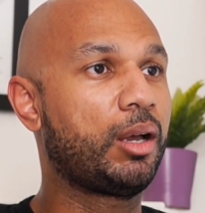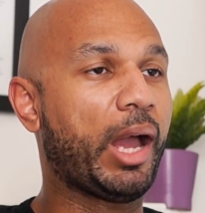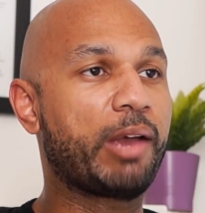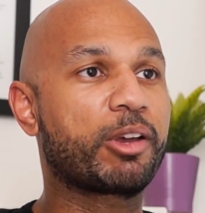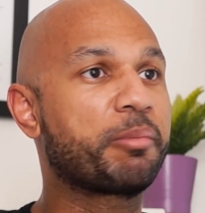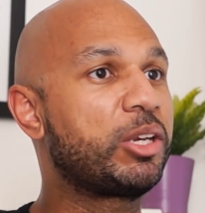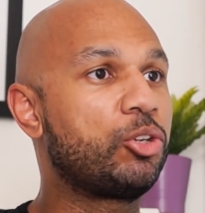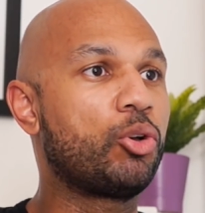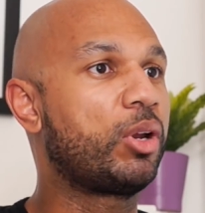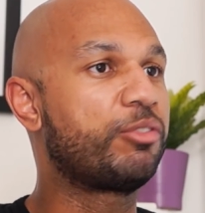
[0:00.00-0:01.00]
I recommend you
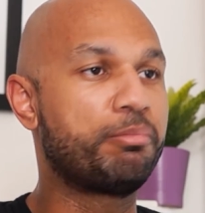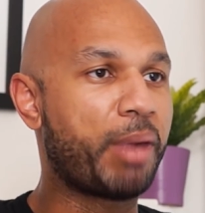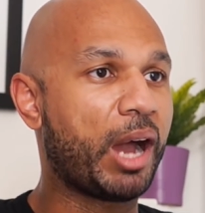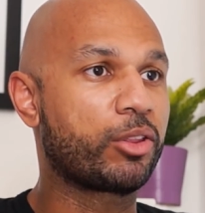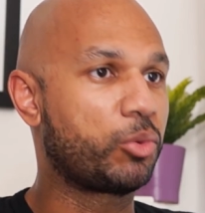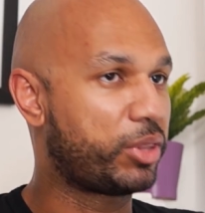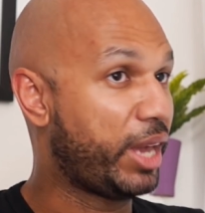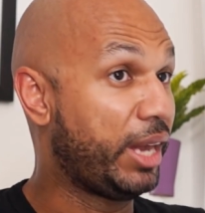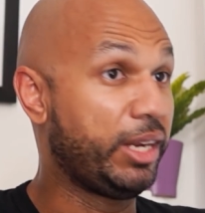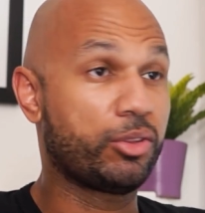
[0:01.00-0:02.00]
don't even bother with
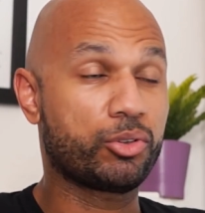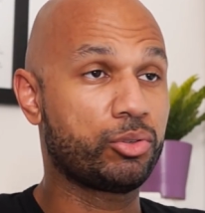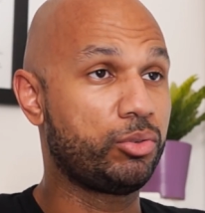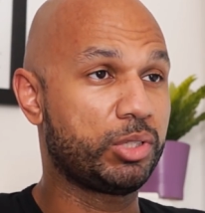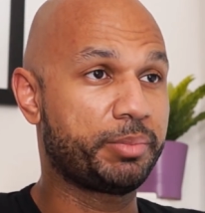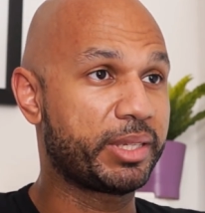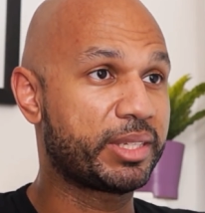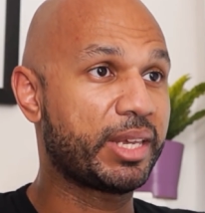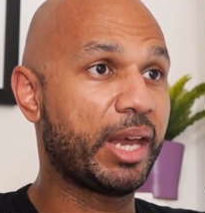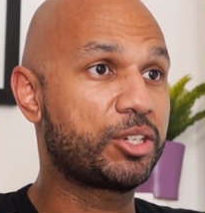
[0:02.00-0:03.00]
any other tools but
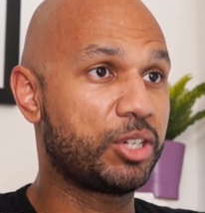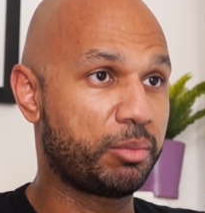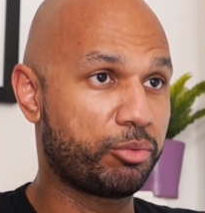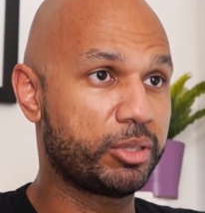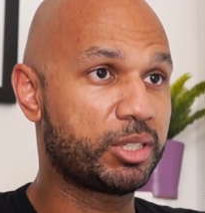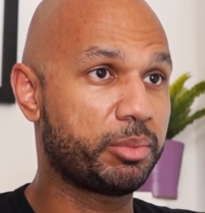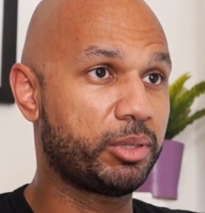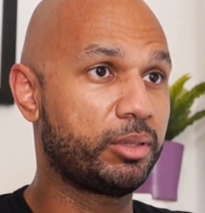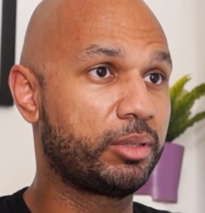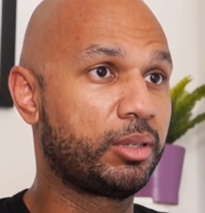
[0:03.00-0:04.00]
Sketch and
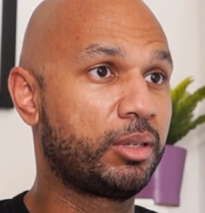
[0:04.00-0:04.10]
Principle.